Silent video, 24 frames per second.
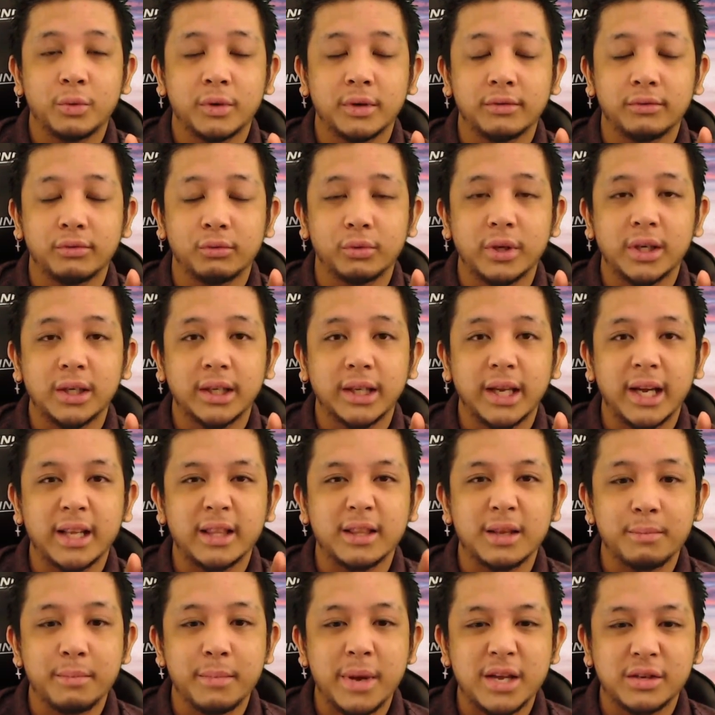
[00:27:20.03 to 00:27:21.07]
would have
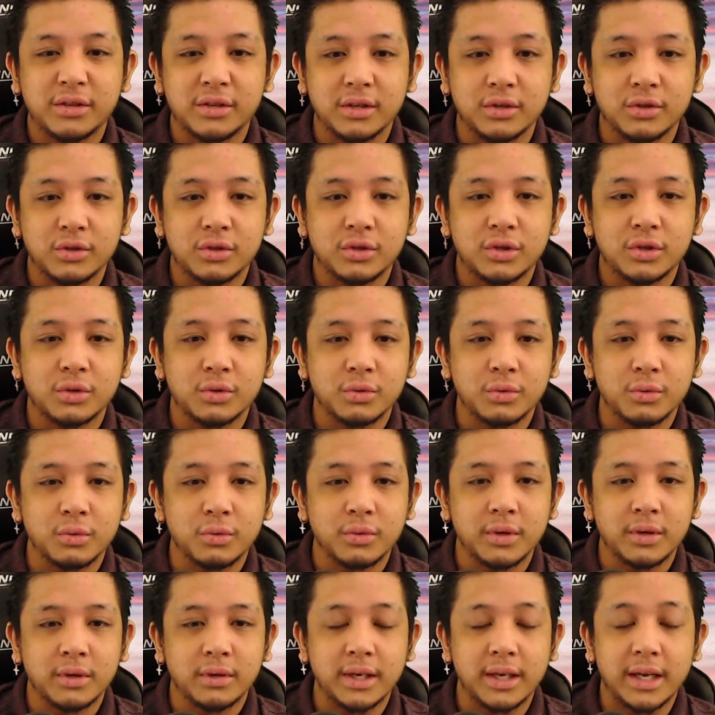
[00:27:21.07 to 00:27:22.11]
relayed the message to